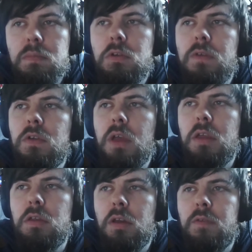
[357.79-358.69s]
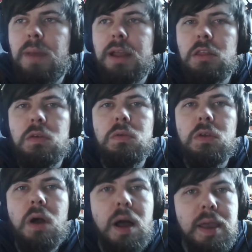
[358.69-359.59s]
So if you take yourself back to
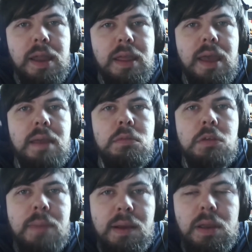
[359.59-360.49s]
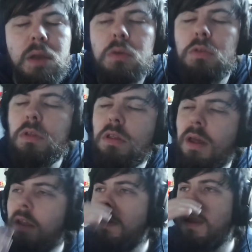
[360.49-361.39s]
your arcade games, your Marios, all this
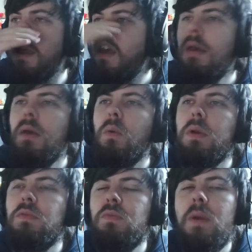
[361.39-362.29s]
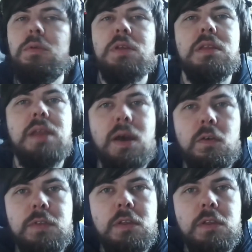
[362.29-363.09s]
kind of thing, we represented health in